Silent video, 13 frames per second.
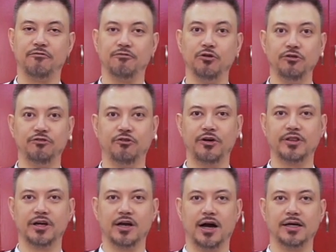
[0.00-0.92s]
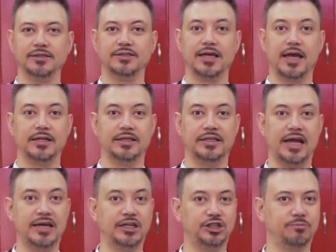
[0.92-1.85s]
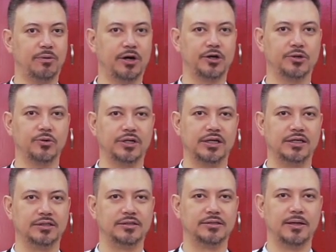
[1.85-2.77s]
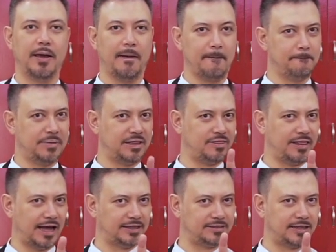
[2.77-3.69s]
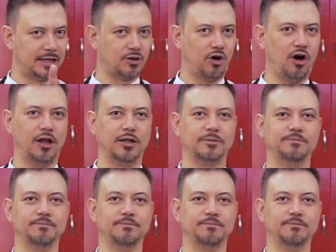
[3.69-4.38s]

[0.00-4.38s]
food for the gods, and Danish butter cookies. But that's not all.